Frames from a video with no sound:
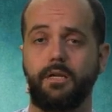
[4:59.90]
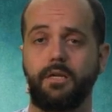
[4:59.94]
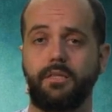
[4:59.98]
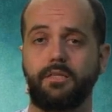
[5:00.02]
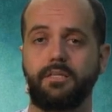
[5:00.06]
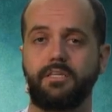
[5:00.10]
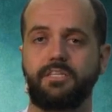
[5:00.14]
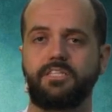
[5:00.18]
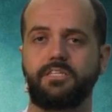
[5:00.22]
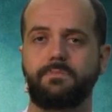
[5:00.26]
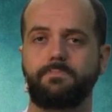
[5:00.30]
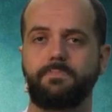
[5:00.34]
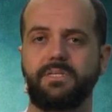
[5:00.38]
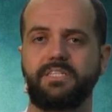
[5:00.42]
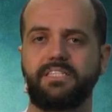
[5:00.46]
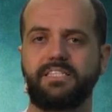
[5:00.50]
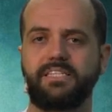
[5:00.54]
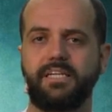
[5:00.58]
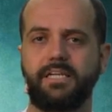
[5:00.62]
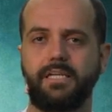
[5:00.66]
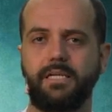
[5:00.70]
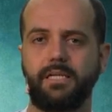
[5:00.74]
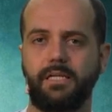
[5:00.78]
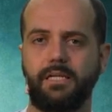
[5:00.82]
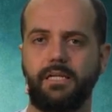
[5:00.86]
This is
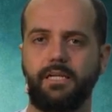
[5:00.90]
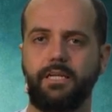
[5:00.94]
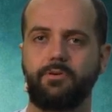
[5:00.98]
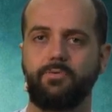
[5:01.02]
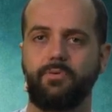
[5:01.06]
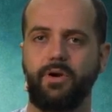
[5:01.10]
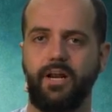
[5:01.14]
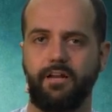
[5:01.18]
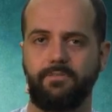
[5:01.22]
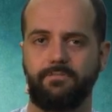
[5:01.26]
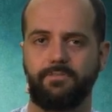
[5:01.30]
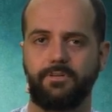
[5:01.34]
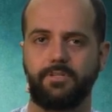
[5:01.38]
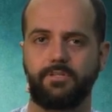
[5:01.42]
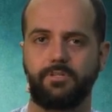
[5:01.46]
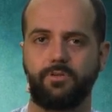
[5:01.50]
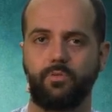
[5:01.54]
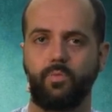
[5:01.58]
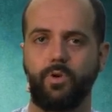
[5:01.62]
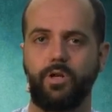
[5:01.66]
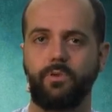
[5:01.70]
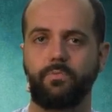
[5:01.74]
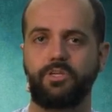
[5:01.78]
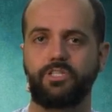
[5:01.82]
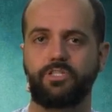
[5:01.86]
particularly relevant
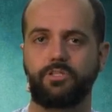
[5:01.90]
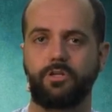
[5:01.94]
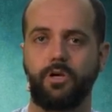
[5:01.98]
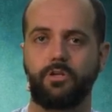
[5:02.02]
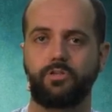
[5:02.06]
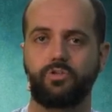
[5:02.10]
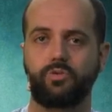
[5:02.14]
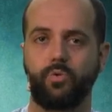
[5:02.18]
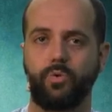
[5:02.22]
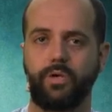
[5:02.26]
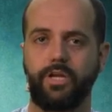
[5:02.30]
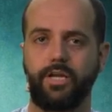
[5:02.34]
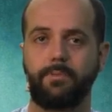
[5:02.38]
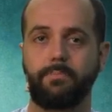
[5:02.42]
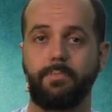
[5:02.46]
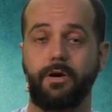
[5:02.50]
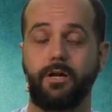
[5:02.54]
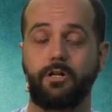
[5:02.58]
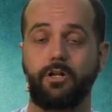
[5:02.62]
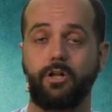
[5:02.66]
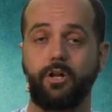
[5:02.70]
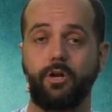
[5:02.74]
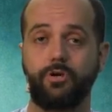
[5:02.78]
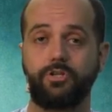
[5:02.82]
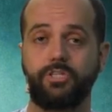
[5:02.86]
when we start talking
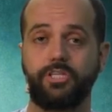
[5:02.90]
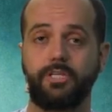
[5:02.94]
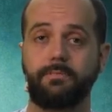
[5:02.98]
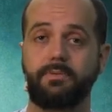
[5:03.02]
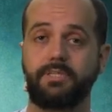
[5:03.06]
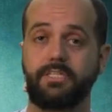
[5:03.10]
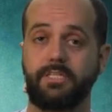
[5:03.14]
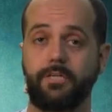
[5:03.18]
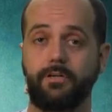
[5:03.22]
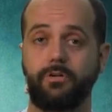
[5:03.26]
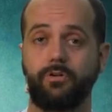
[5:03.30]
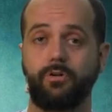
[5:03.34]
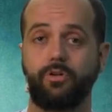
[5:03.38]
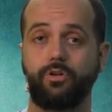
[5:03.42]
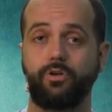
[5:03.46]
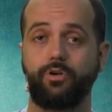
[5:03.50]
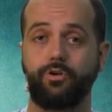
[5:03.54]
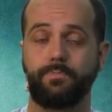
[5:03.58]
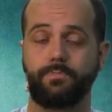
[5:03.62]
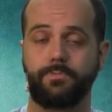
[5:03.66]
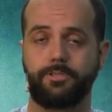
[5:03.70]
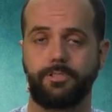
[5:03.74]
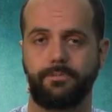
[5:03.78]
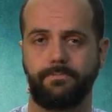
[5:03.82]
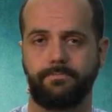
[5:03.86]
about closing material
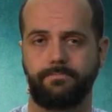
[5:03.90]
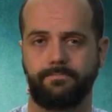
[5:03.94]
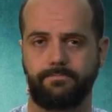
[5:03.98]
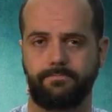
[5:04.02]
loops.